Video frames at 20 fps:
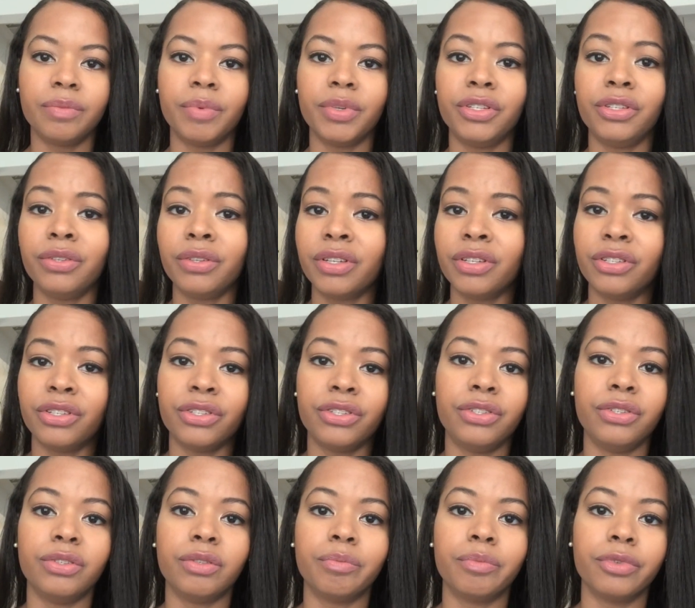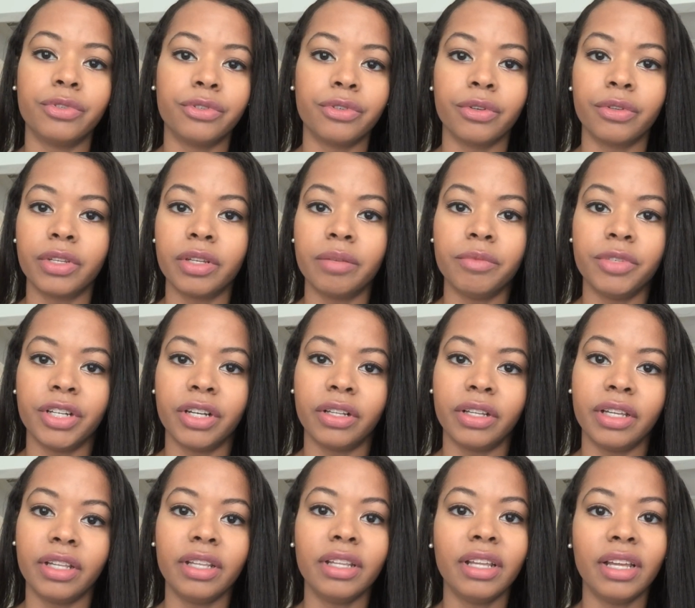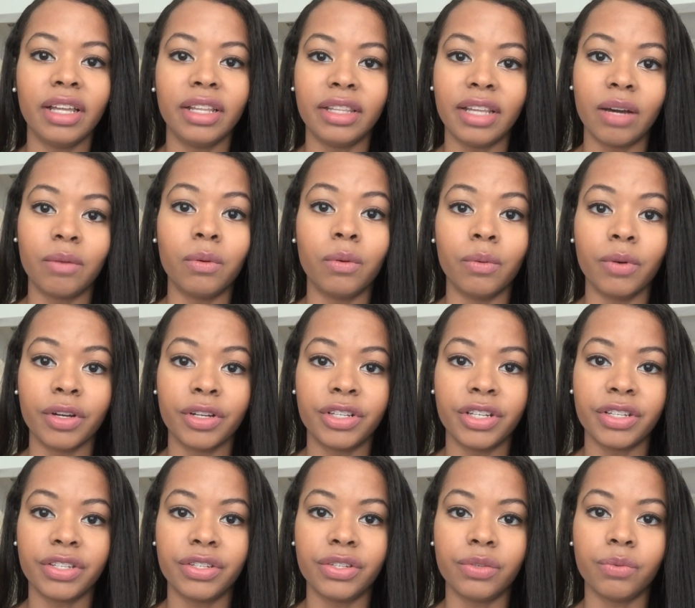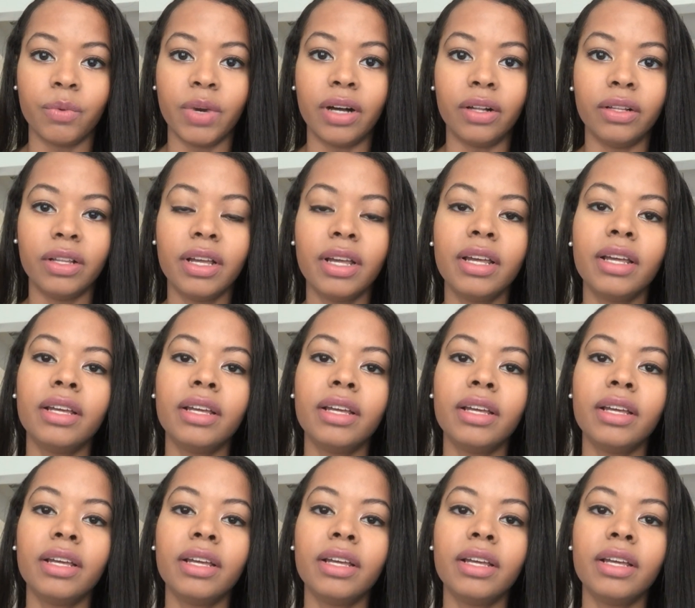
but you can just use petroleum jelly and that will work just as well.